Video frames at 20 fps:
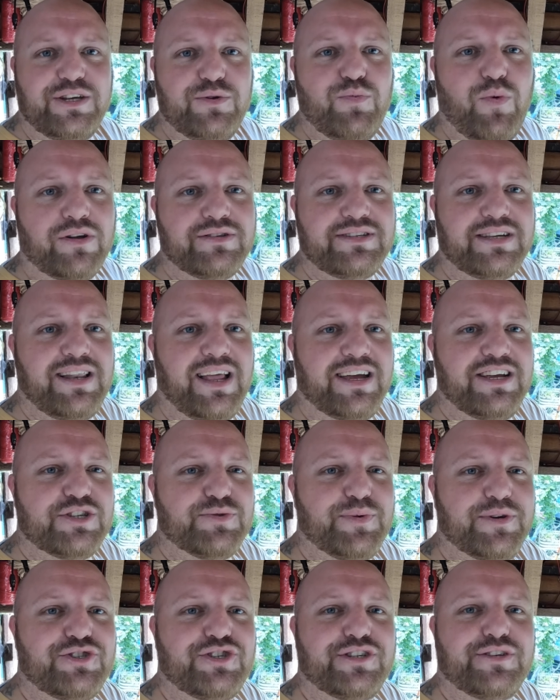wanted light
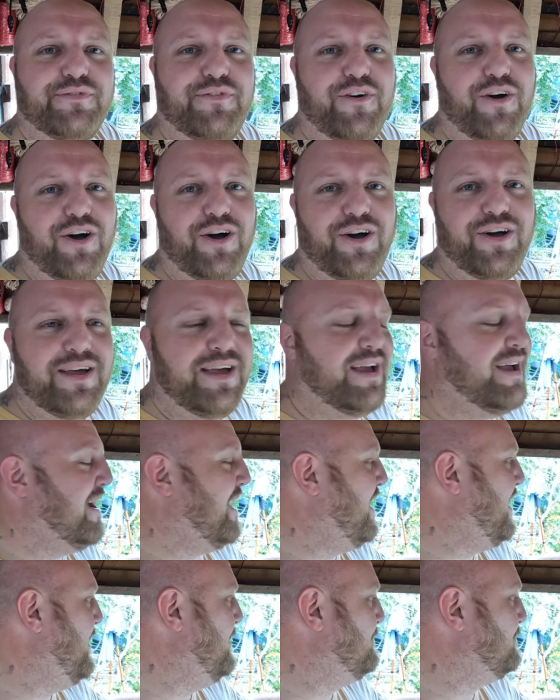switches for
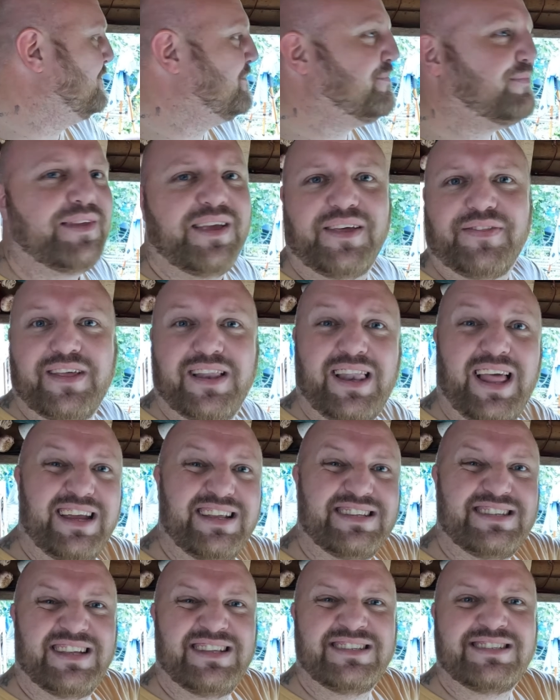um, the
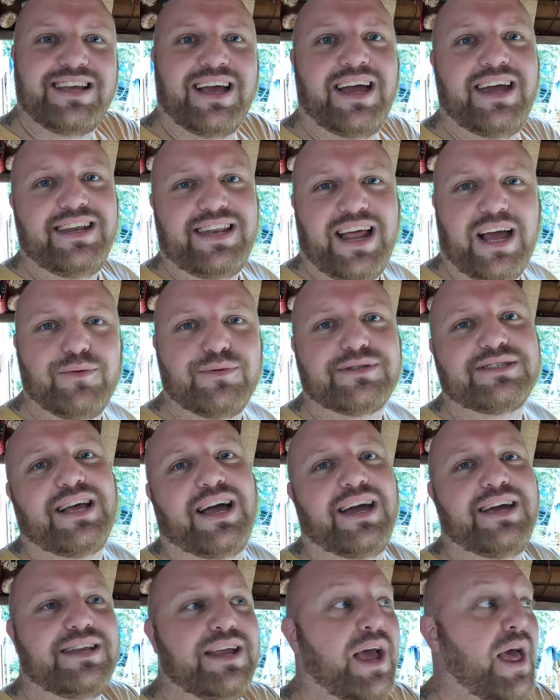lights inside,
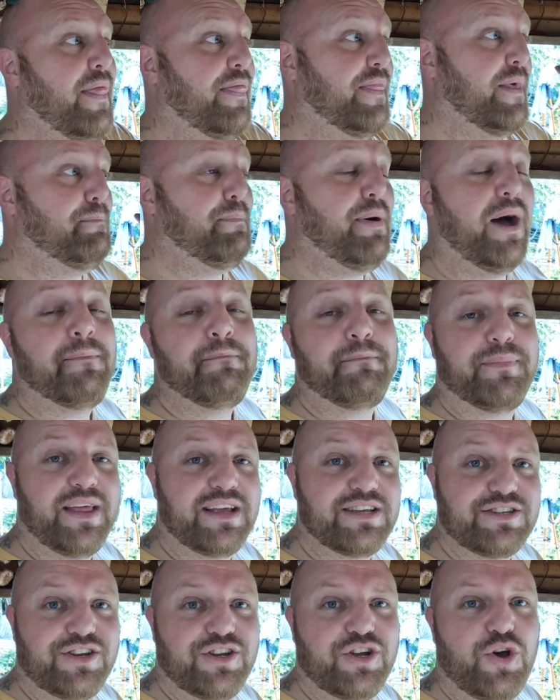outside, the pump
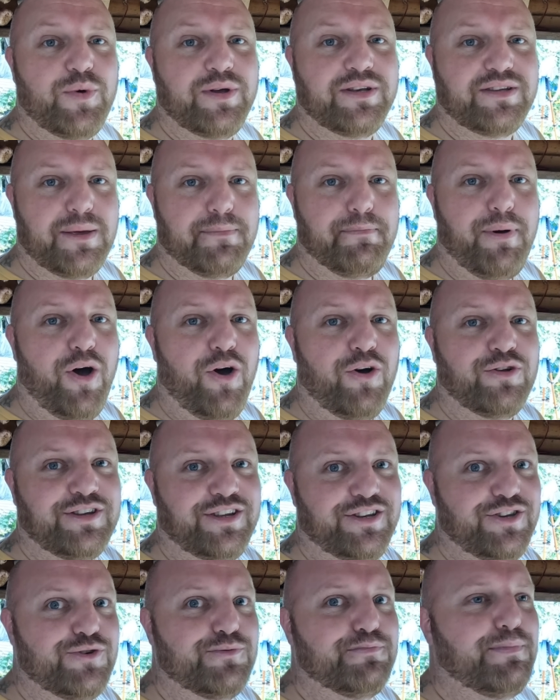that's going to go into the pond, a
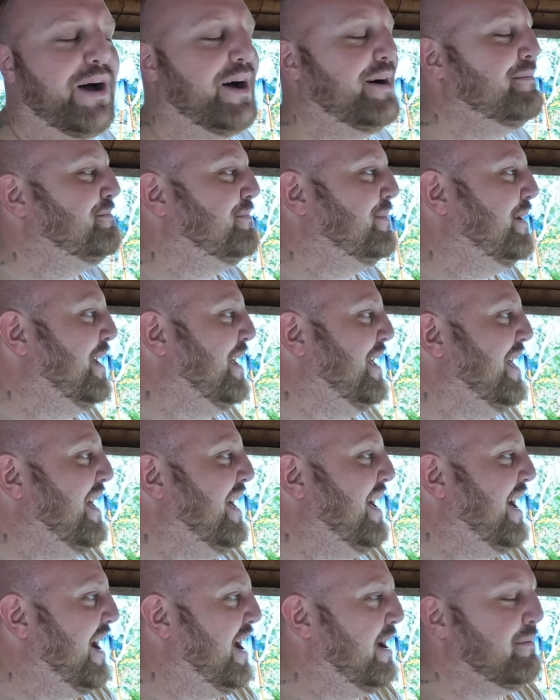new pump.
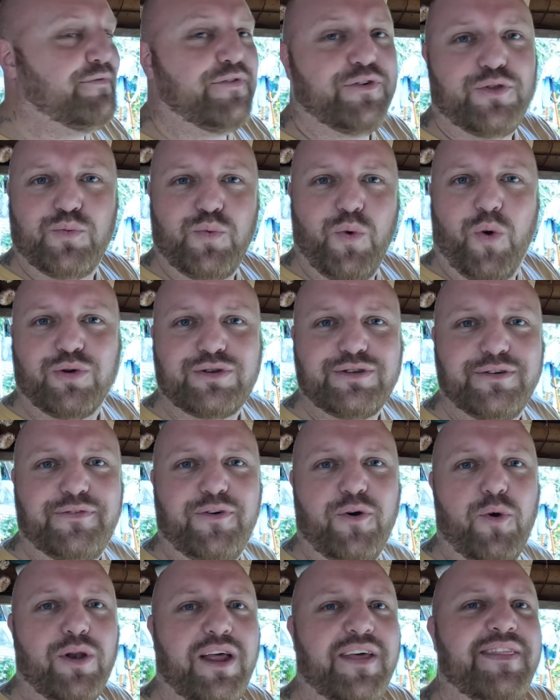Um, for the
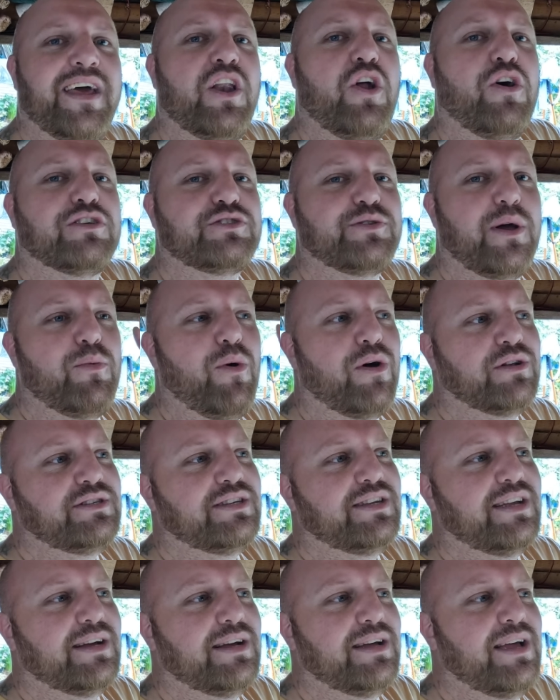waterfall and then also I wanted
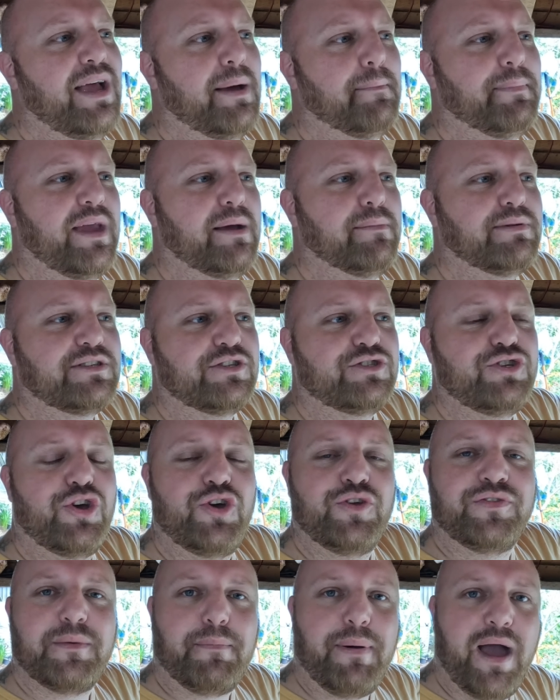to be able to
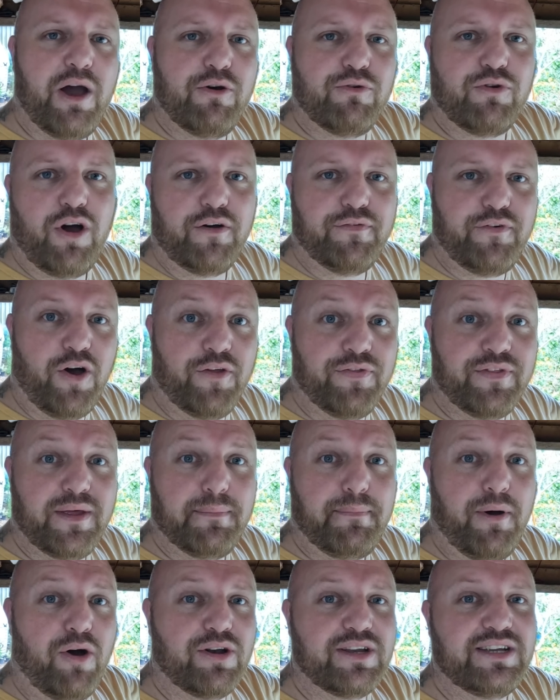turn the power off on the
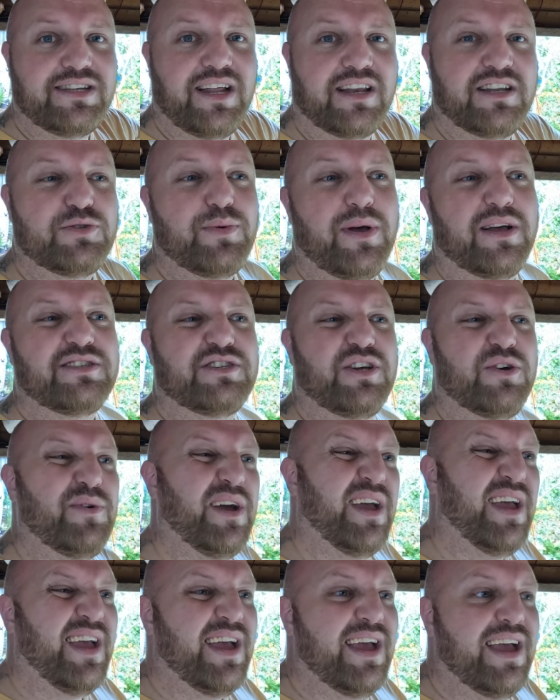polytunnel as well so
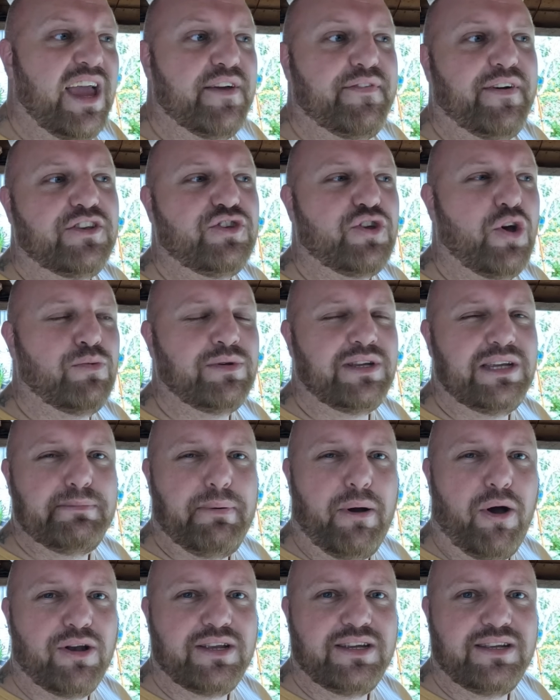if I don't need
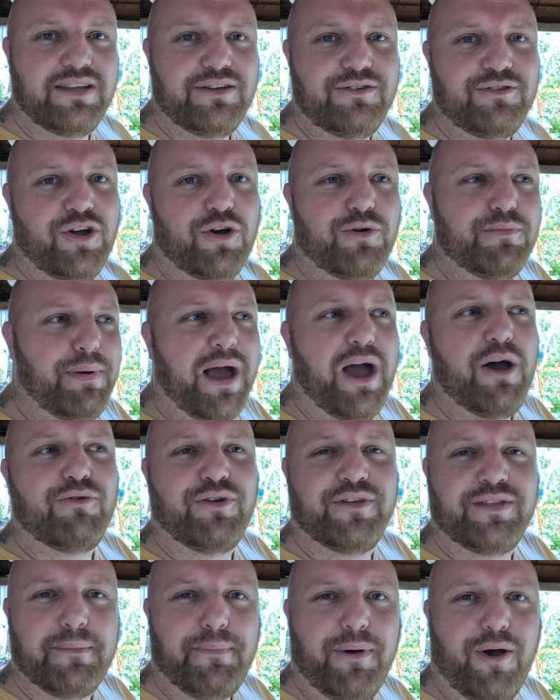poly you know power
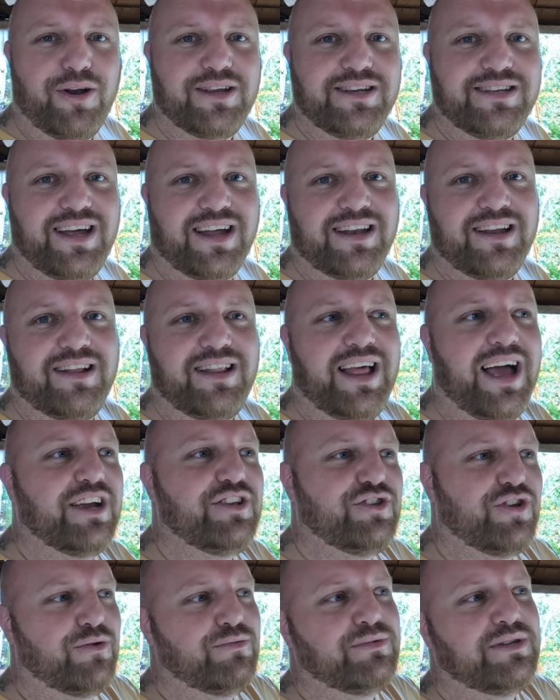in the polytunnel I
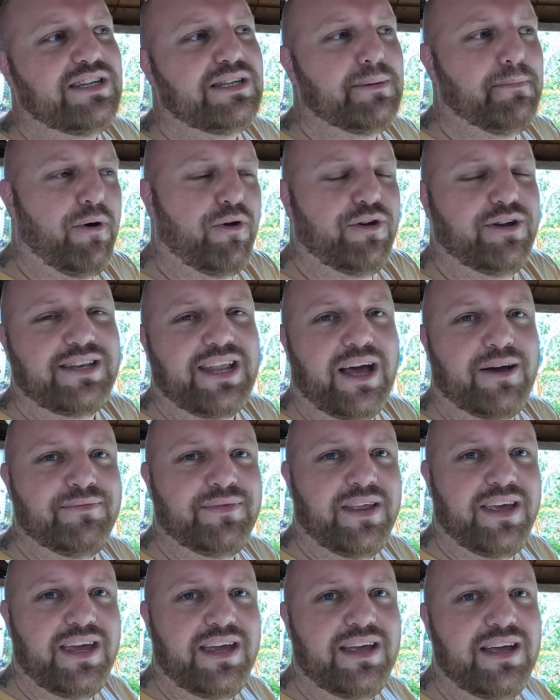don't need to put it down
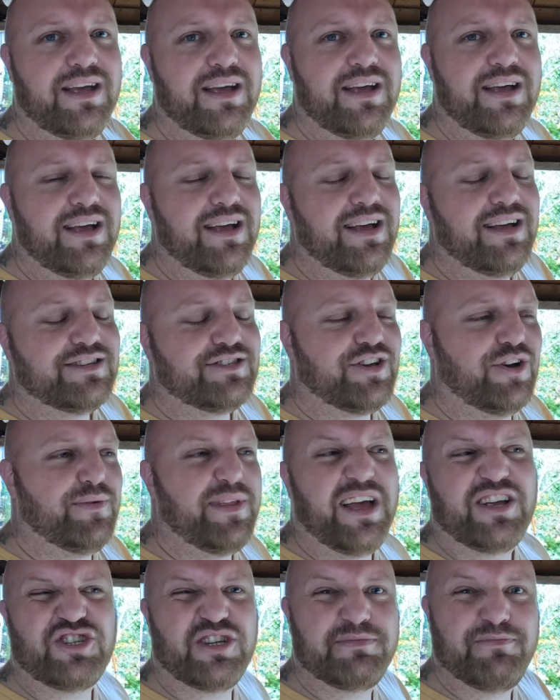there so
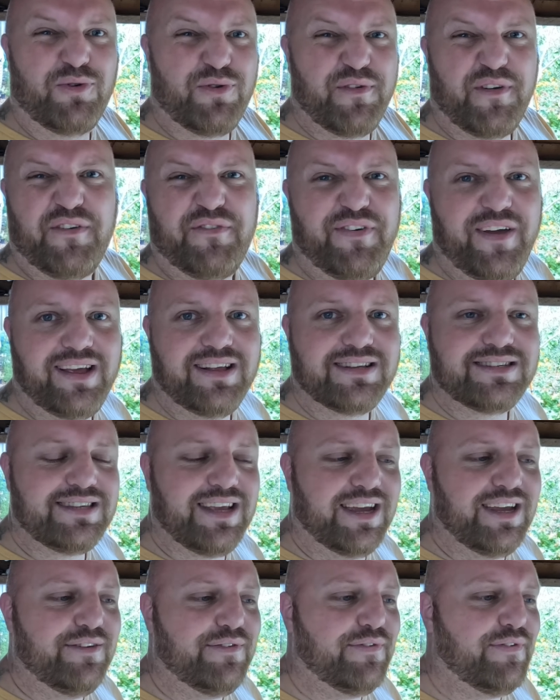that's just more of a fail
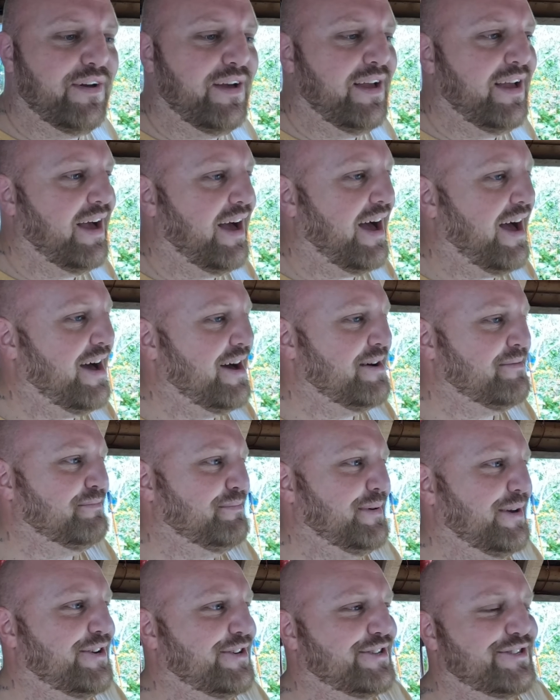safe um,
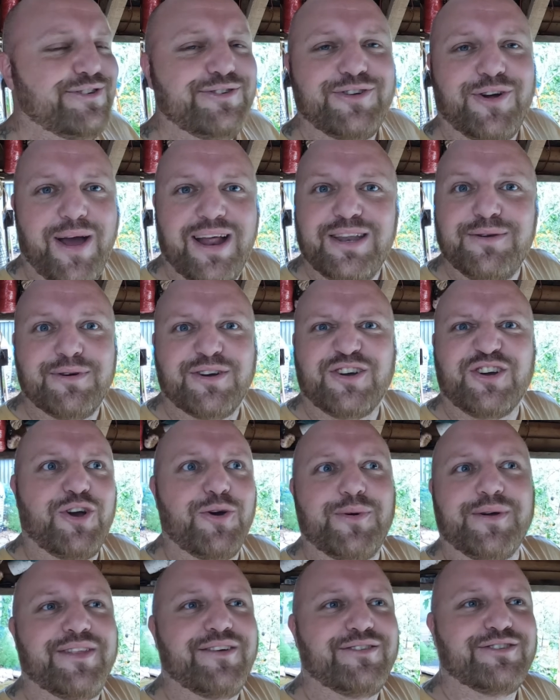because you know anyone could go
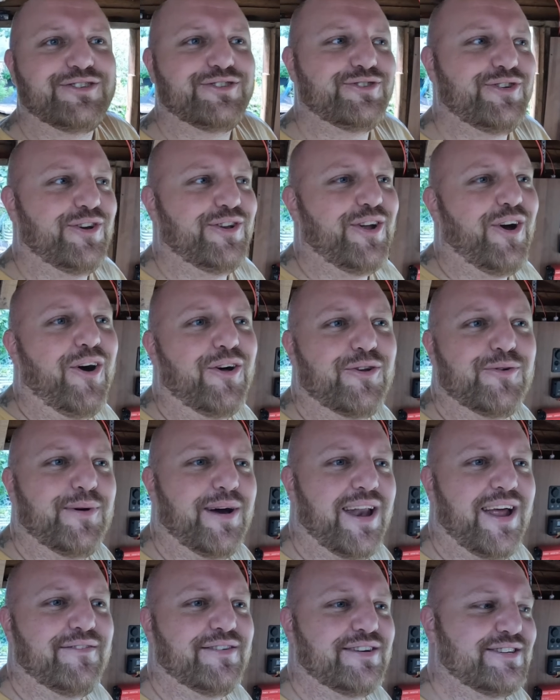in there and just turn it on or
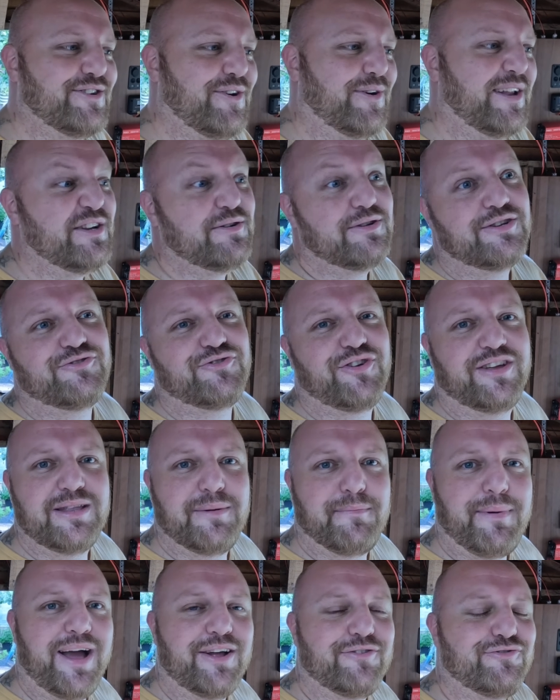whatever so I didn't drain the
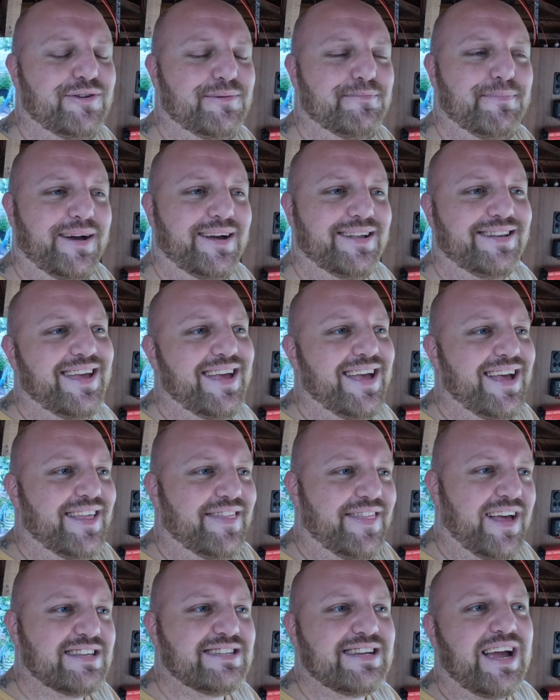battery but
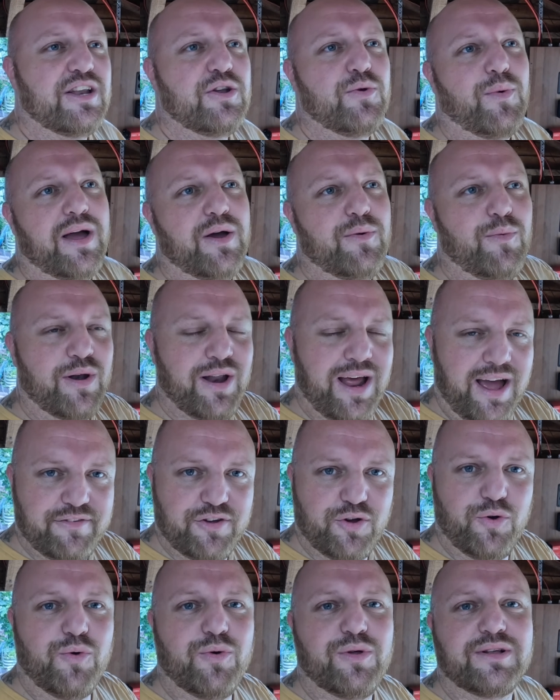that's kind of why I want to have it
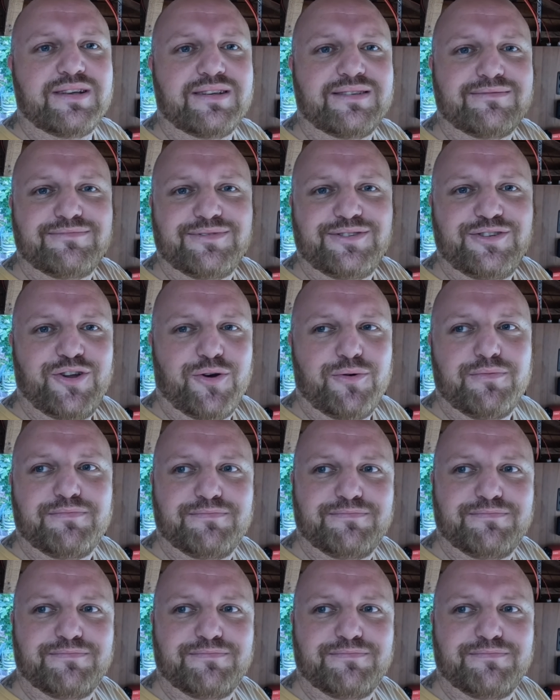all you know